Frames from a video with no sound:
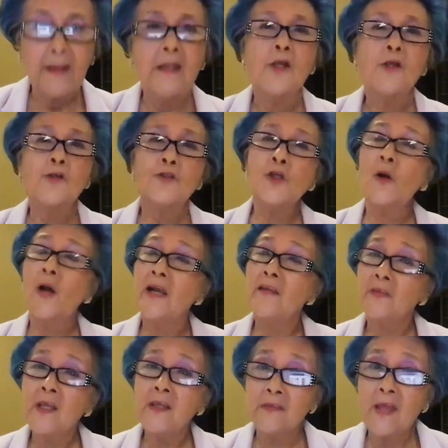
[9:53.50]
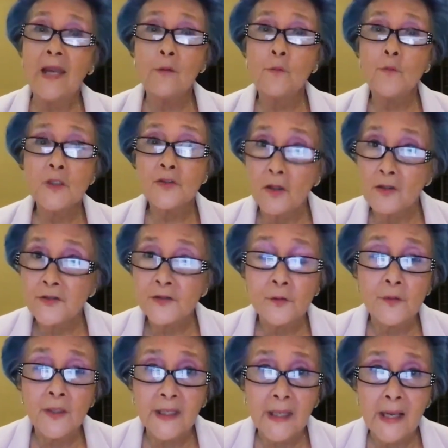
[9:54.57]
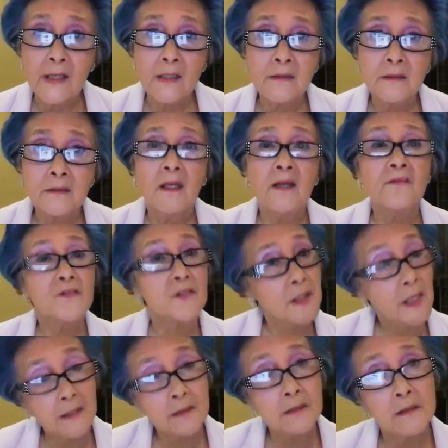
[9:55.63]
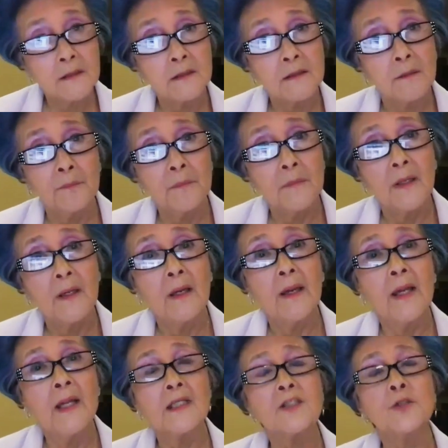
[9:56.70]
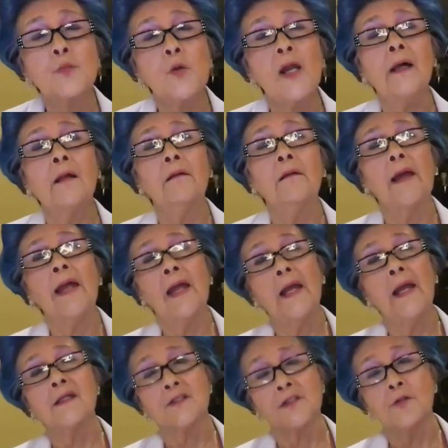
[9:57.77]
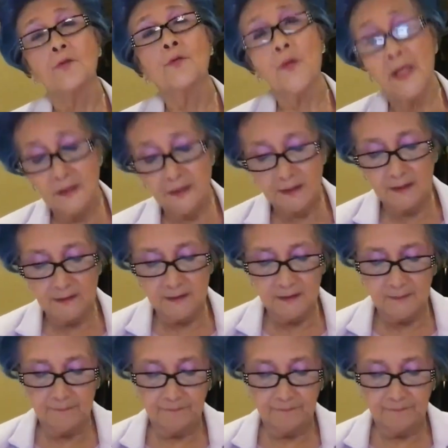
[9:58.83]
So I think that was also a case of sexism as well as racism.